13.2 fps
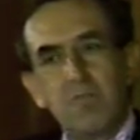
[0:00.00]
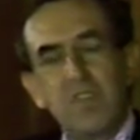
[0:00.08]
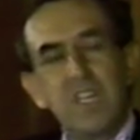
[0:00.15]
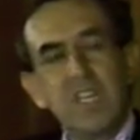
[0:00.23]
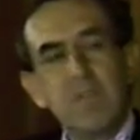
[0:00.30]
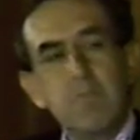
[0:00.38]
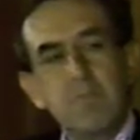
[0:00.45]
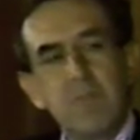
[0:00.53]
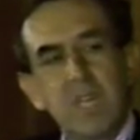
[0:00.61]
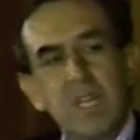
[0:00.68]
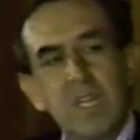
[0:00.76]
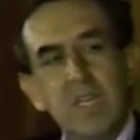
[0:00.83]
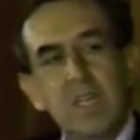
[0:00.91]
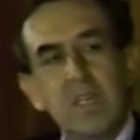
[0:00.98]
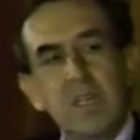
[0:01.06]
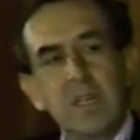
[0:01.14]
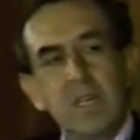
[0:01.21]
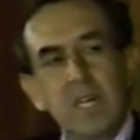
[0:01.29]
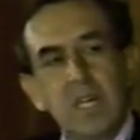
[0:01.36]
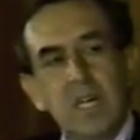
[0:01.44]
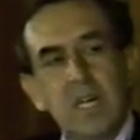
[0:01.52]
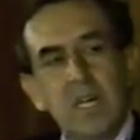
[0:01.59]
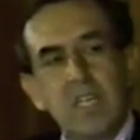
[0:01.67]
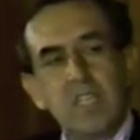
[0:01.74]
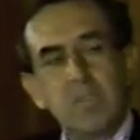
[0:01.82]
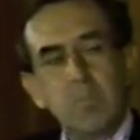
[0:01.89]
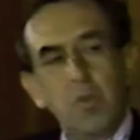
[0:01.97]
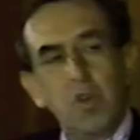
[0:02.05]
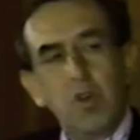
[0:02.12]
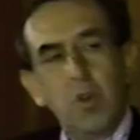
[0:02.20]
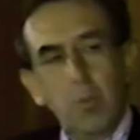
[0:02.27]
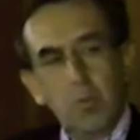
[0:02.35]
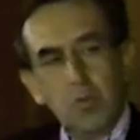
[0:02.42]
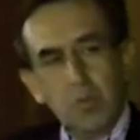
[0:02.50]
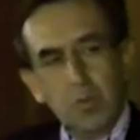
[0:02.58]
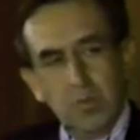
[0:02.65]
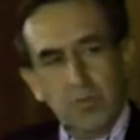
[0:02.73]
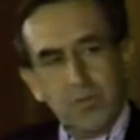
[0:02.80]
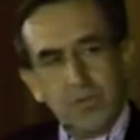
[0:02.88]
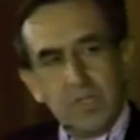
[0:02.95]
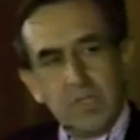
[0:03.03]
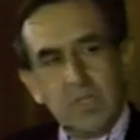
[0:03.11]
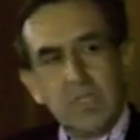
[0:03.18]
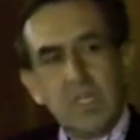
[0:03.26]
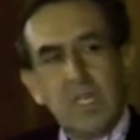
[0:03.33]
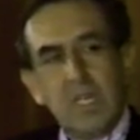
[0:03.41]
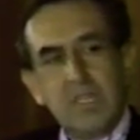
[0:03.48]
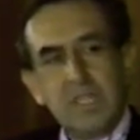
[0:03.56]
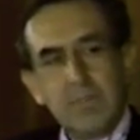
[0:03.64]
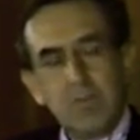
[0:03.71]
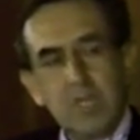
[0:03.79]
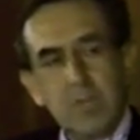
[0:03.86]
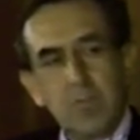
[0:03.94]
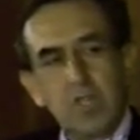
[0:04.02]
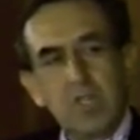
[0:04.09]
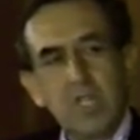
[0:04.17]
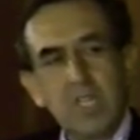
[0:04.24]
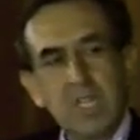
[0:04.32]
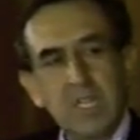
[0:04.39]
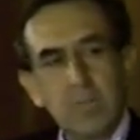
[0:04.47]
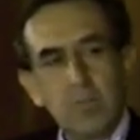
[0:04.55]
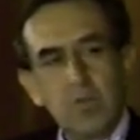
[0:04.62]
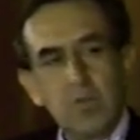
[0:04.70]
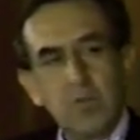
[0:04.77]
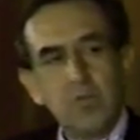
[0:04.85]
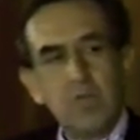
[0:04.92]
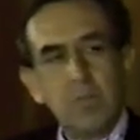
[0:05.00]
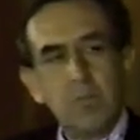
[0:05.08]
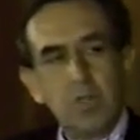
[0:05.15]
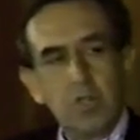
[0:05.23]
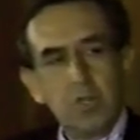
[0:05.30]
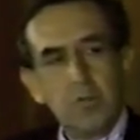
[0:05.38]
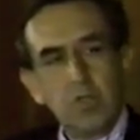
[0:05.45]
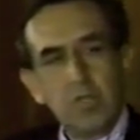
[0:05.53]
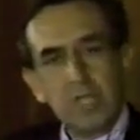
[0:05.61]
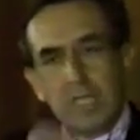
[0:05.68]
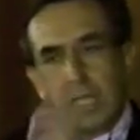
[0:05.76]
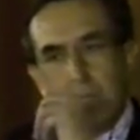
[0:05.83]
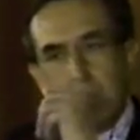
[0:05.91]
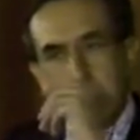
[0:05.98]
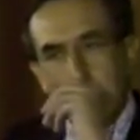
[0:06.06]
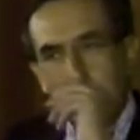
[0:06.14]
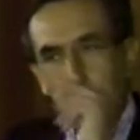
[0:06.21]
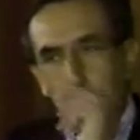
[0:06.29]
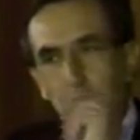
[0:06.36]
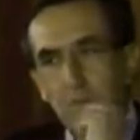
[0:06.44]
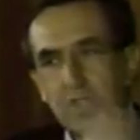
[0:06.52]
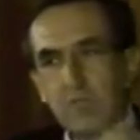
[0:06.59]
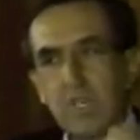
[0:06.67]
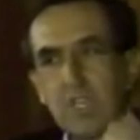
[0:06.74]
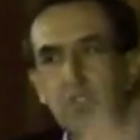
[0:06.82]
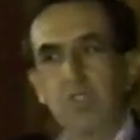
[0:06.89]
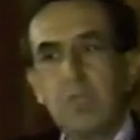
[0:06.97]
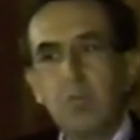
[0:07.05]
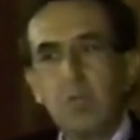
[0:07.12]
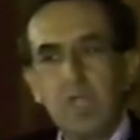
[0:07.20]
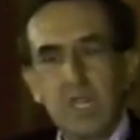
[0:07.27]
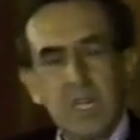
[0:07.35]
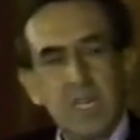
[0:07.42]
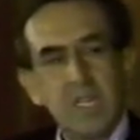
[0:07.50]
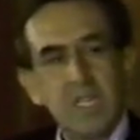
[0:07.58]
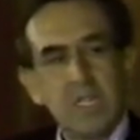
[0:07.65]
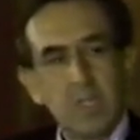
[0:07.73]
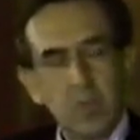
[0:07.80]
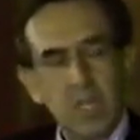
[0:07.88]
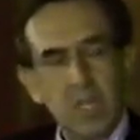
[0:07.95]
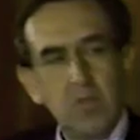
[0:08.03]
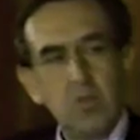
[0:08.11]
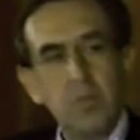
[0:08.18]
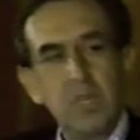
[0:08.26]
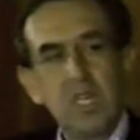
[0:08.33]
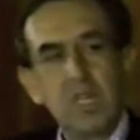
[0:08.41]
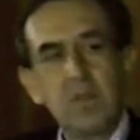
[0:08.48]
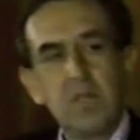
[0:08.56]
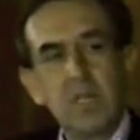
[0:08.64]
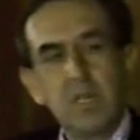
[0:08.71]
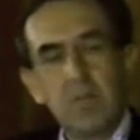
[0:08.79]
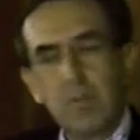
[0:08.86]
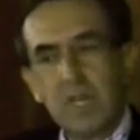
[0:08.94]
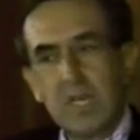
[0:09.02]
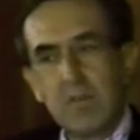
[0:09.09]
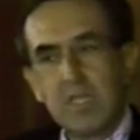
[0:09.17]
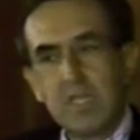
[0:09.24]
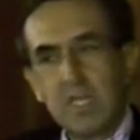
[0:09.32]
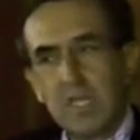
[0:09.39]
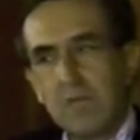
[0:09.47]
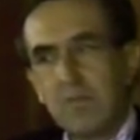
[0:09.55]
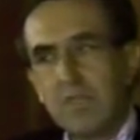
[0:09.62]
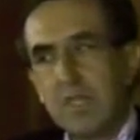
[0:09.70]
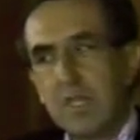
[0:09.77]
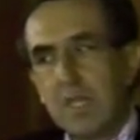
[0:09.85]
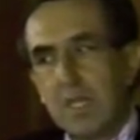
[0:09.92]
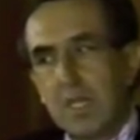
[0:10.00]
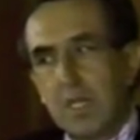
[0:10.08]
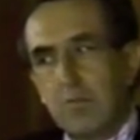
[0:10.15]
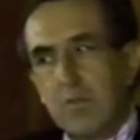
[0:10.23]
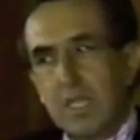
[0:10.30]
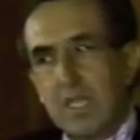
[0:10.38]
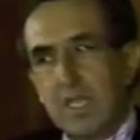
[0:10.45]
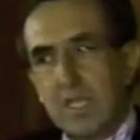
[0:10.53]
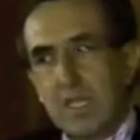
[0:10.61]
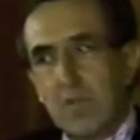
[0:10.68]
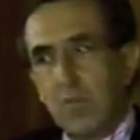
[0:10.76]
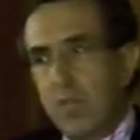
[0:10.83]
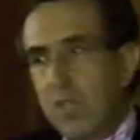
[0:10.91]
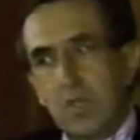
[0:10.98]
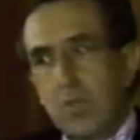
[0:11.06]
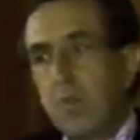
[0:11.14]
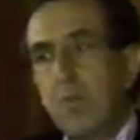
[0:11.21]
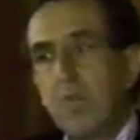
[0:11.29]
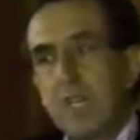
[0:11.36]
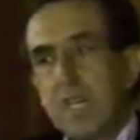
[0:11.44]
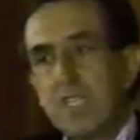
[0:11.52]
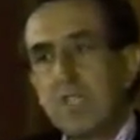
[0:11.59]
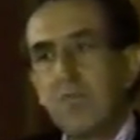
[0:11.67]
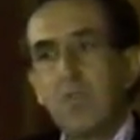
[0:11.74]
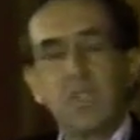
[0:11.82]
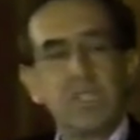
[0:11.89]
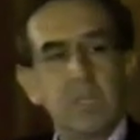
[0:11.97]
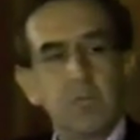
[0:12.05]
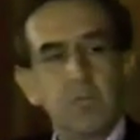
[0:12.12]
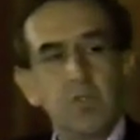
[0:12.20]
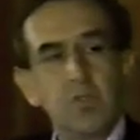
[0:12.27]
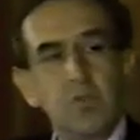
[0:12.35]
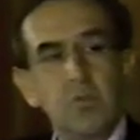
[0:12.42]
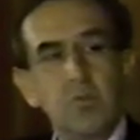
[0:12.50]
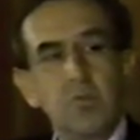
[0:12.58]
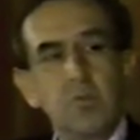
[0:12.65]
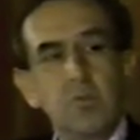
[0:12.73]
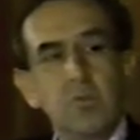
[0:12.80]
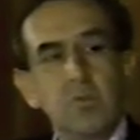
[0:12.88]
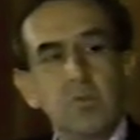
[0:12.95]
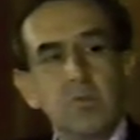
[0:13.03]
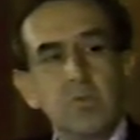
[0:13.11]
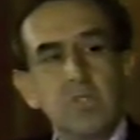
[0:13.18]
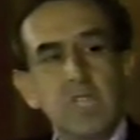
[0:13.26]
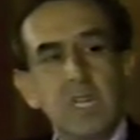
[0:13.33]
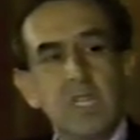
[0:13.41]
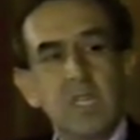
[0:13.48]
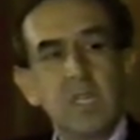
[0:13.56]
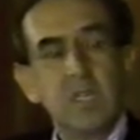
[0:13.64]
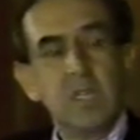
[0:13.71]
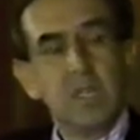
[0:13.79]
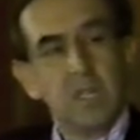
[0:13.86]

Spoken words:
very many small moves. Some of the more critical moves were more obvious that had to do with the relationship to the garden that we had to make by ourselves. But we were asked, for example, to study